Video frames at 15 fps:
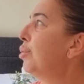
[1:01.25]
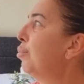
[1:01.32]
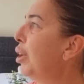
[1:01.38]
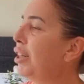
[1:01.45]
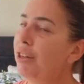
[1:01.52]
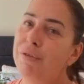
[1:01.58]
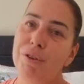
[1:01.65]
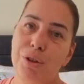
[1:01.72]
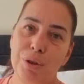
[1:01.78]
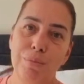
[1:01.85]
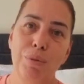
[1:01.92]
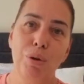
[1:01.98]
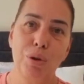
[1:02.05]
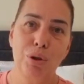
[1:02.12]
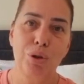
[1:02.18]
I'm ready for
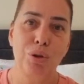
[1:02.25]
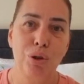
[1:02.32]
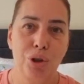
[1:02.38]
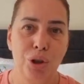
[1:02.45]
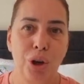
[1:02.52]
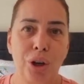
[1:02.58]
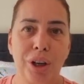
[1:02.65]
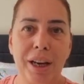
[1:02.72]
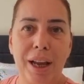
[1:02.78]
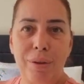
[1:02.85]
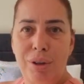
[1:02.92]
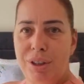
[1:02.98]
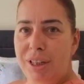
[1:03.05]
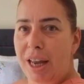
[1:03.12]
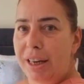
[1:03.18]
some more sunshine now.
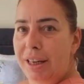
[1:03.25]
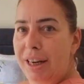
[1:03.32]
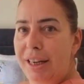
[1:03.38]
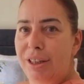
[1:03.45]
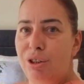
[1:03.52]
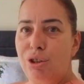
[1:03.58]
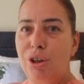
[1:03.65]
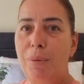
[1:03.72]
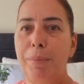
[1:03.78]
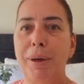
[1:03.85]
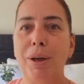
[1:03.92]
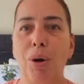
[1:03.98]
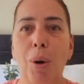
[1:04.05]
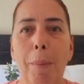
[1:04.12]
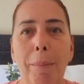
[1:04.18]
The tan needs
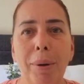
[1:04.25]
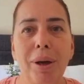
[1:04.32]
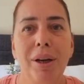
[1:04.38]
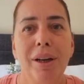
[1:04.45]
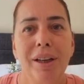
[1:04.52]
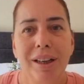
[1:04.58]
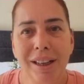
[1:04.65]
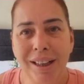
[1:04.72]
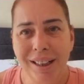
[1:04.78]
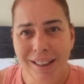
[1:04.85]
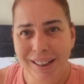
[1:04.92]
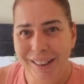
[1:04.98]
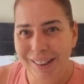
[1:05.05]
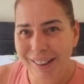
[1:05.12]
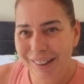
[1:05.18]
topping up.
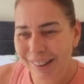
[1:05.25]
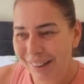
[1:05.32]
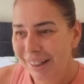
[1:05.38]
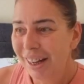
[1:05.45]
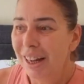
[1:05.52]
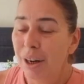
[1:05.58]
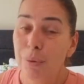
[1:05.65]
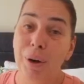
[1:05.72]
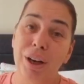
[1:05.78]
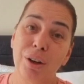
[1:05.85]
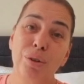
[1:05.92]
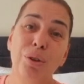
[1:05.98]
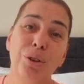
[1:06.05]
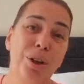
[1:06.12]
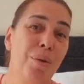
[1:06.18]
Well, I
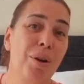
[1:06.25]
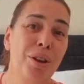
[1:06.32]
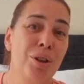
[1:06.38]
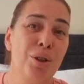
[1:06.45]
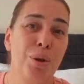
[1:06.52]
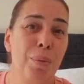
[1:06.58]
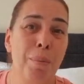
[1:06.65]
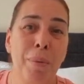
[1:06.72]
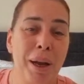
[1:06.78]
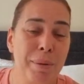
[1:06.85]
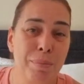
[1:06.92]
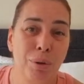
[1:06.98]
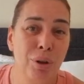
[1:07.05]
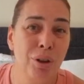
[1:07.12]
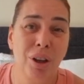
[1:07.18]
could go on the
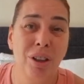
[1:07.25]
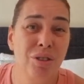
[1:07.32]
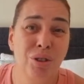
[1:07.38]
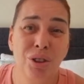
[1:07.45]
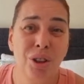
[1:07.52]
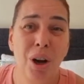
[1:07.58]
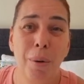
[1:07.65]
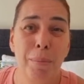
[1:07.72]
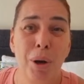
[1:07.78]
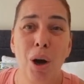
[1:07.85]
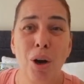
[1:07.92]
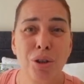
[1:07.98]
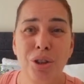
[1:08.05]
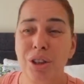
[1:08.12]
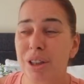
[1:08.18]
sunbed, but I just can't be
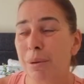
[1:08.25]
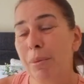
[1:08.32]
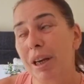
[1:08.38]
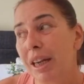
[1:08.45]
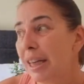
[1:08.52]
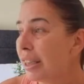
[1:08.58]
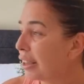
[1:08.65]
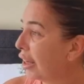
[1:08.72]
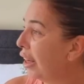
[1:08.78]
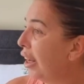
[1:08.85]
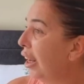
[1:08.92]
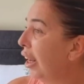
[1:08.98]
arsed at the minute.